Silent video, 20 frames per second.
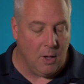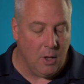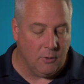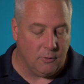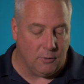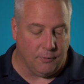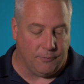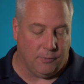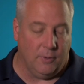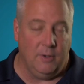
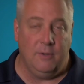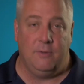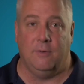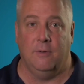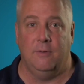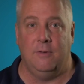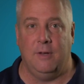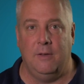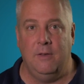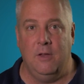So for
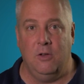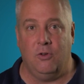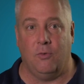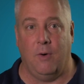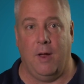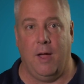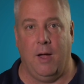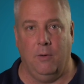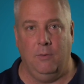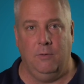instance, in this
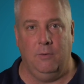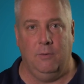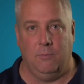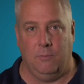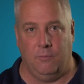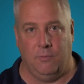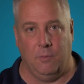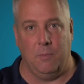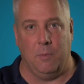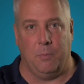round,
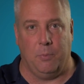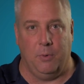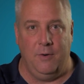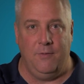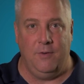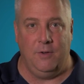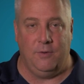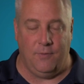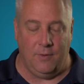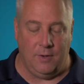from the
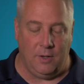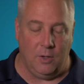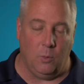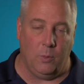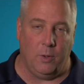previous video,